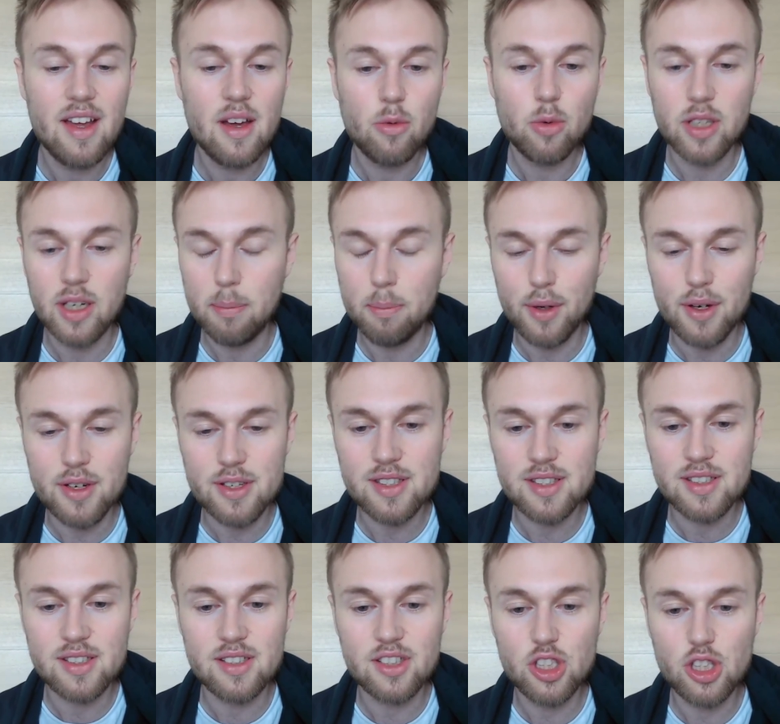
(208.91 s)
when a
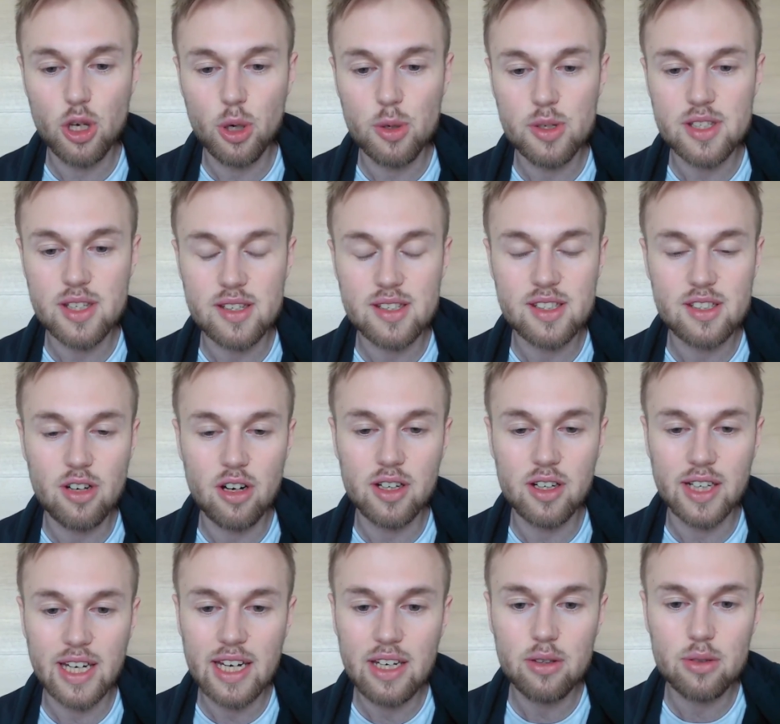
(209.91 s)
person shows a
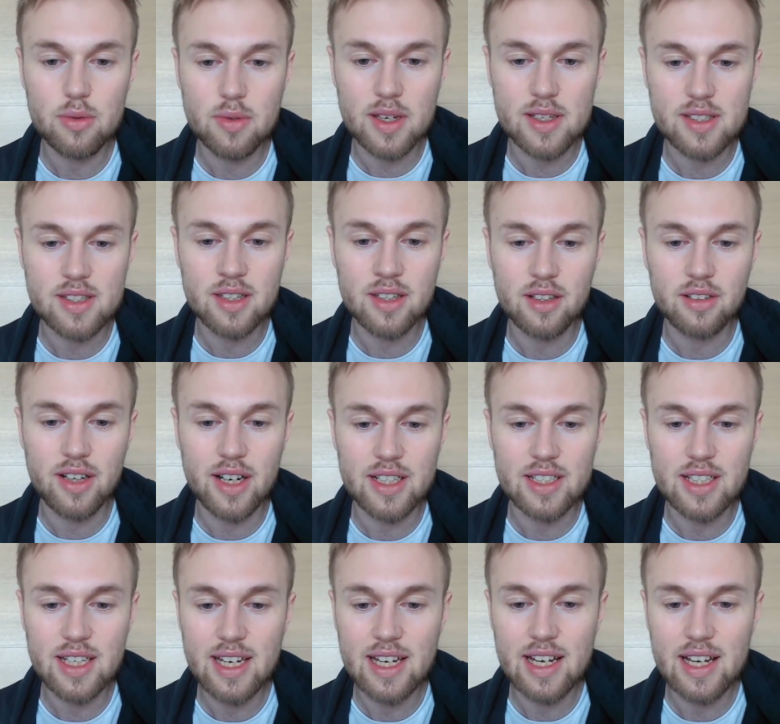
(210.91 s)
strong interest in their
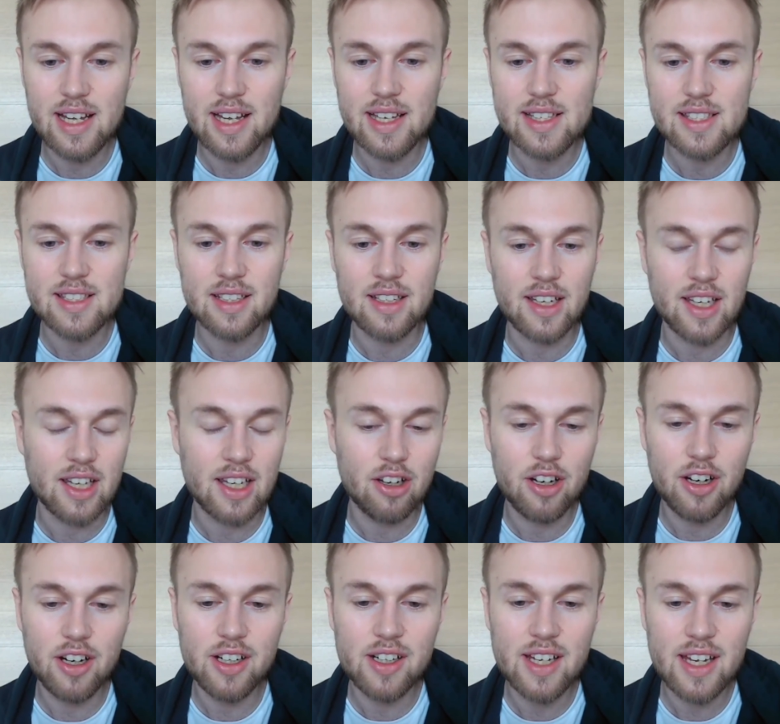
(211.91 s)
ideas and in
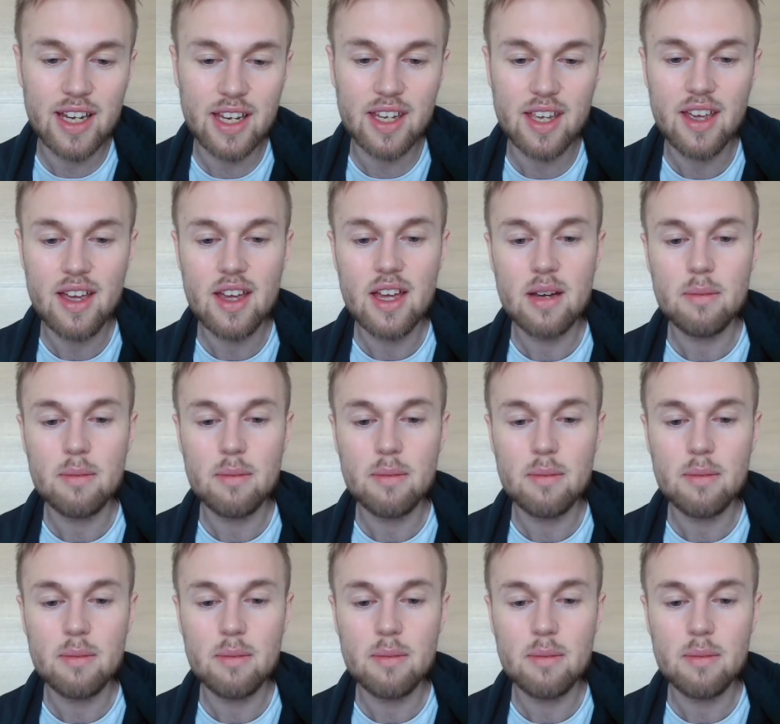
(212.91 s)
learning,